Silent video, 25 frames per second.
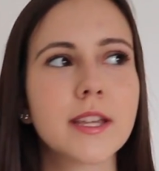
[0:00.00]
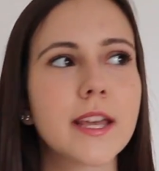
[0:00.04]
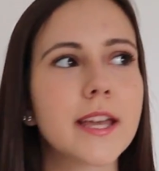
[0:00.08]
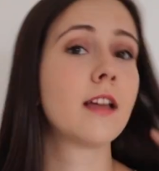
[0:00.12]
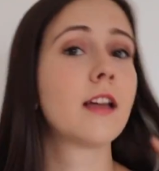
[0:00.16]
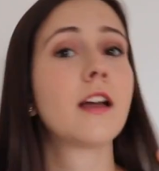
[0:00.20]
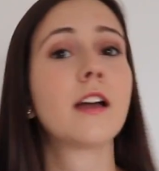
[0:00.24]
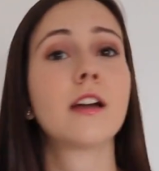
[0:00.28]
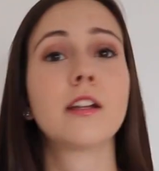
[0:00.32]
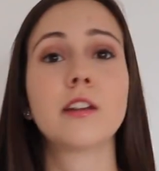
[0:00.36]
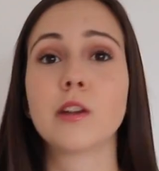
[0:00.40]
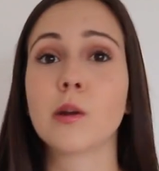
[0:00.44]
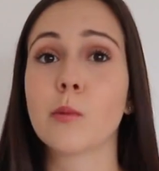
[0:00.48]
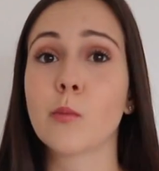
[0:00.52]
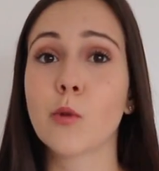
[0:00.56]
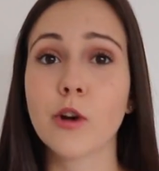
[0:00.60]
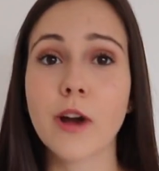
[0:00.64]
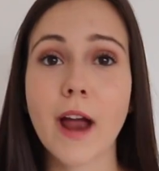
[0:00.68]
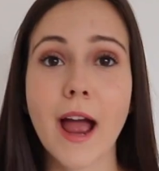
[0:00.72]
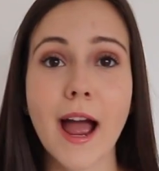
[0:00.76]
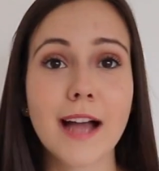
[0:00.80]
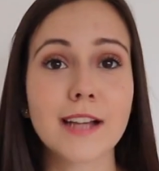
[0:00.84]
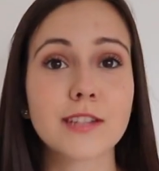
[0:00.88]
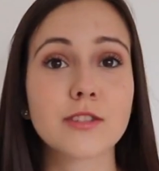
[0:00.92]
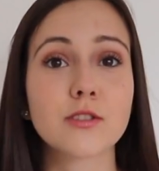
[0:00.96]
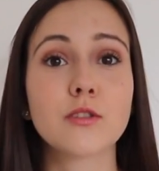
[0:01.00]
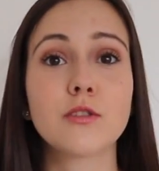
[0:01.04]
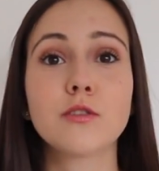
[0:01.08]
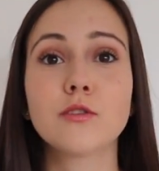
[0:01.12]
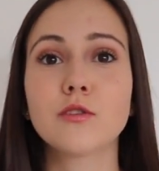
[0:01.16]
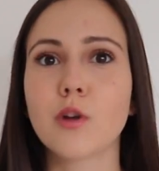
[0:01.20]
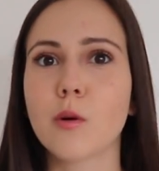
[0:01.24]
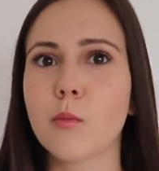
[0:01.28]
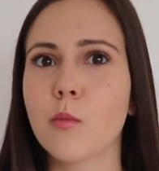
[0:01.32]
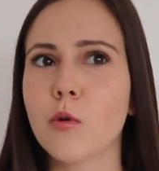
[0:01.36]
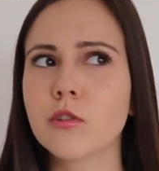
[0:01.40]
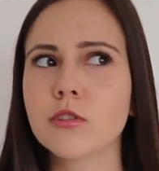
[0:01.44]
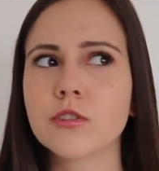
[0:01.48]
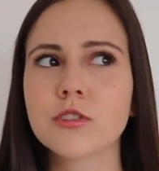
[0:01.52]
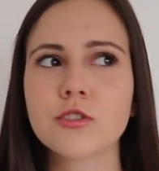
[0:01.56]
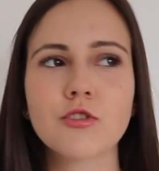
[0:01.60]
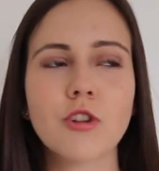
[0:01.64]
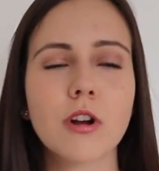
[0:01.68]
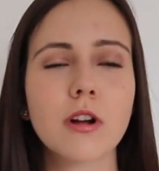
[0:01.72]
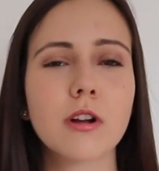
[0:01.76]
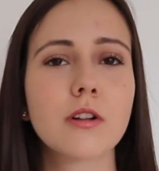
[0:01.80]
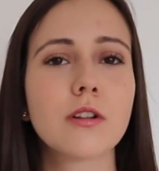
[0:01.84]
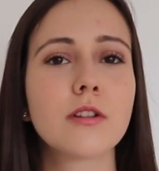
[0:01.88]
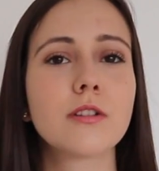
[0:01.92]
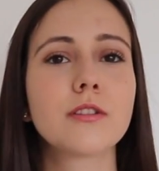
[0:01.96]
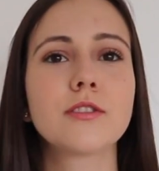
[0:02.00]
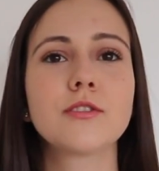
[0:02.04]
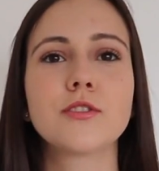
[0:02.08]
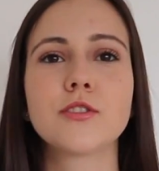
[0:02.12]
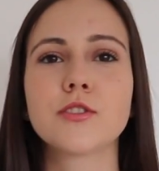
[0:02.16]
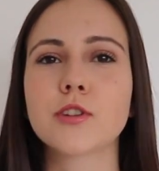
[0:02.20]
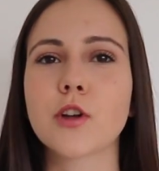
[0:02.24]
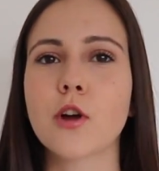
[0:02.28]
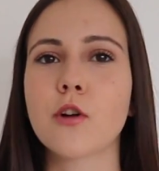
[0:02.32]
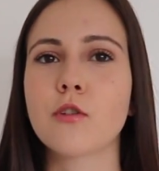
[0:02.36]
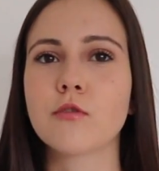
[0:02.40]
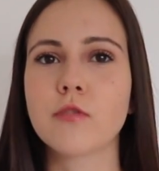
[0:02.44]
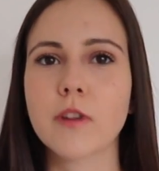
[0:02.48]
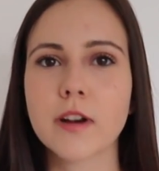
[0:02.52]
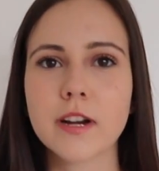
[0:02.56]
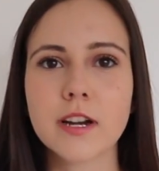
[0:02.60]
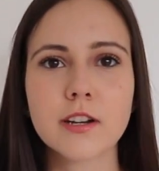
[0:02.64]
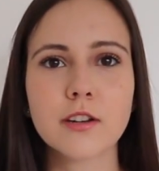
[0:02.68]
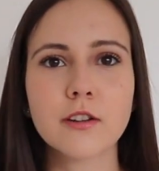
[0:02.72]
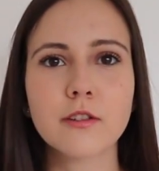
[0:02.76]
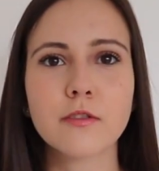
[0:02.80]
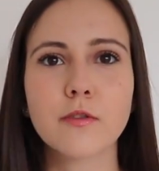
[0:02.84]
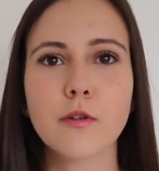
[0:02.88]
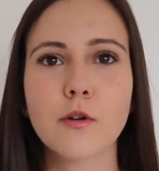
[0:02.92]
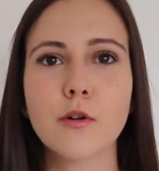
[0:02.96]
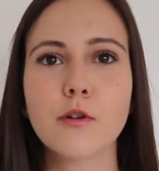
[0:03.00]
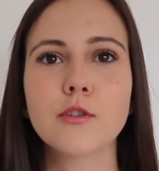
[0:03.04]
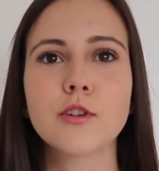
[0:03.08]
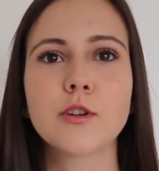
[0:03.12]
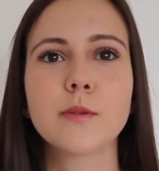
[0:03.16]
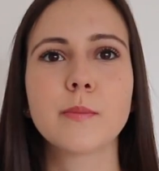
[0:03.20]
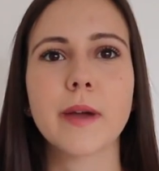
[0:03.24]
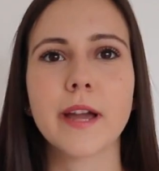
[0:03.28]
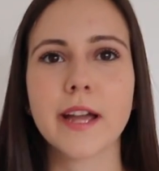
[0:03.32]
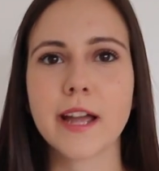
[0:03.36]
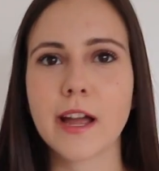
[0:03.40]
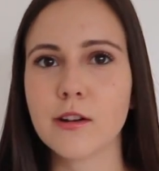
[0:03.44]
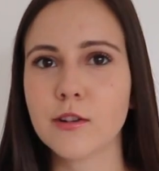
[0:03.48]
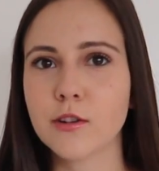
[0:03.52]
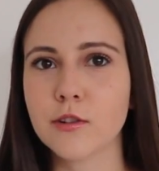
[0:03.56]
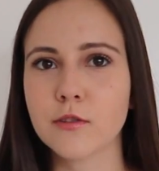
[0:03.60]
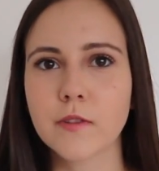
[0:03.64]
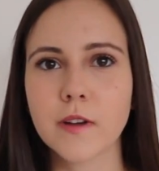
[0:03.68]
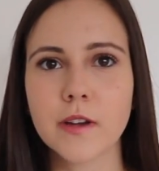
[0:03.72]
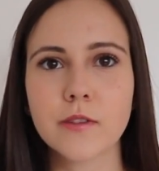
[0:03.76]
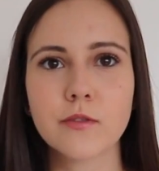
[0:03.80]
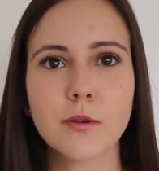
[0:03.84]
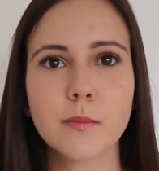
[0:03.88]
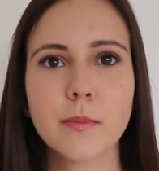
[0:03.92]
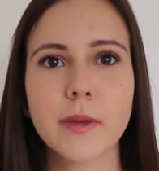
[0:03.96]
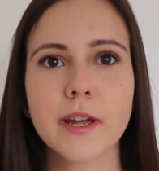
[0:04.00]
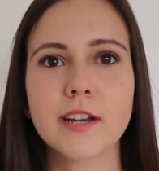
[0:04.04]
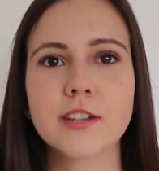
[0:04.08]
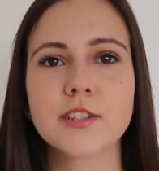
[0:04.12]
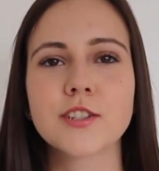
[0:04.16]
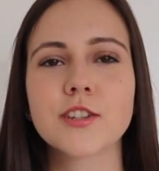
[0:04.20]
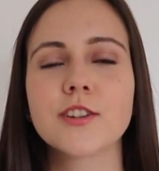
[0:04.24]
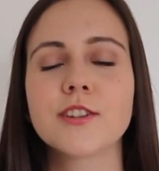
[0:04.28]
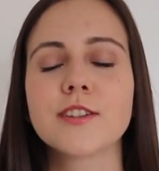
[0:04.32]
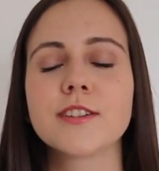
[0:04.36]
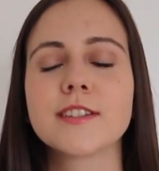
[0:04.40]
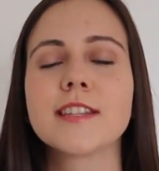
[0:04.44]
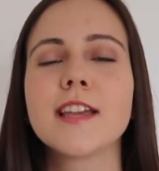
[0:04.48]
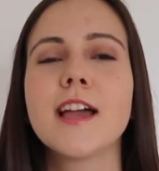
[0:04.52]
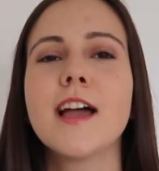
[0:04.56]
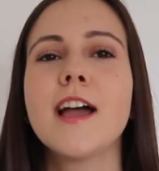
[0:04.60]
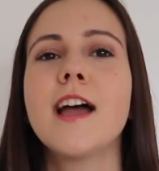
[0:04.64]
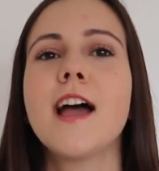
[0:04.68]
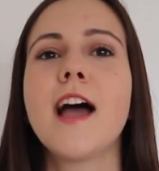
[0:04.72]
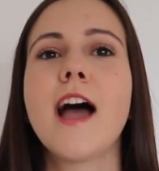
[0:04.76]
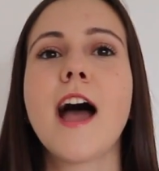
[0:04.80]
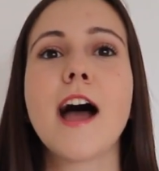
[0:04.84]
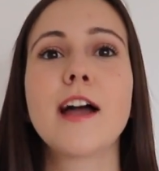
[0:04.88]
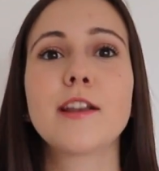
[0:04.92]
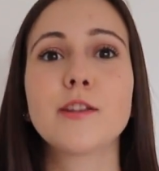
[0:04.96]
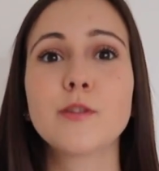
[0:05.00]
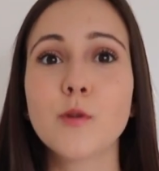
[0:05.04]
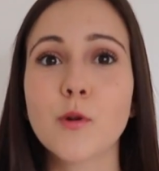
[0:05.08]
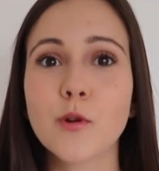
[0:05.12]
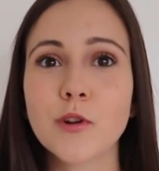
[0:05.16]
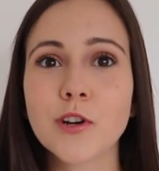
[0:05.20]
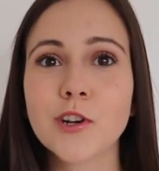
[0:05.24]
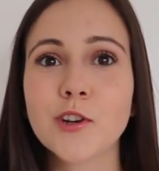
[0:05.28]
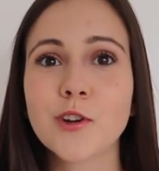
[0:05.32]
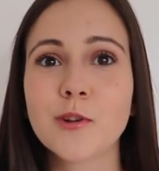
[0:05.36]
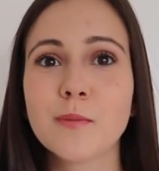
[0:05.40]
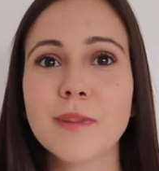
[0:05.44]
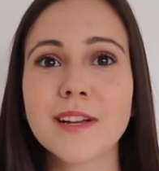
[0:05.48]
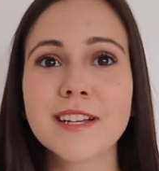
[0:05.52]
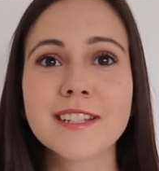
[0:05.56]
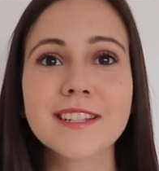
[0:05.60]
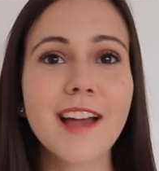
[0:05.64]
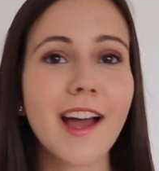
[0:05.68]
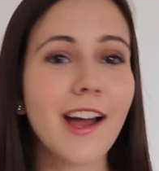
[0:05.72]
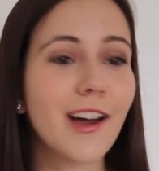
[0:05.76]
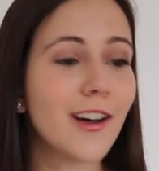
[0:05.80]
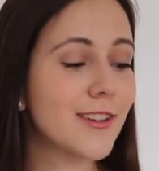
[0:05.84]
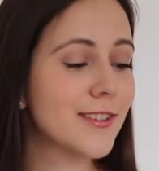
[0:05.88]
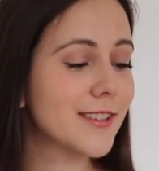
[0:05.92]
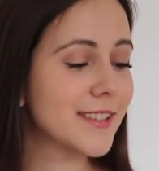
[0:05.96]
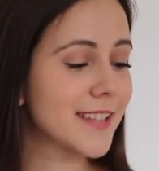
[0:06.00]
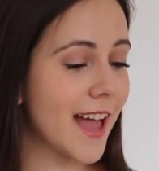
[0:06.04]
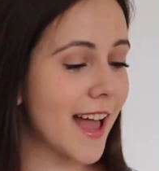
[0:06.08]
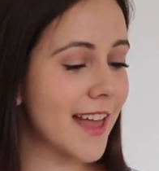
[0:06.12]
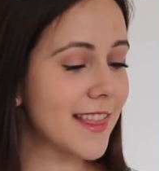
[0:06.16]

Like, no more hassle, no more struggle. You just go right on your phone, you pick out your favorite pictures, and you order your Mixtiles.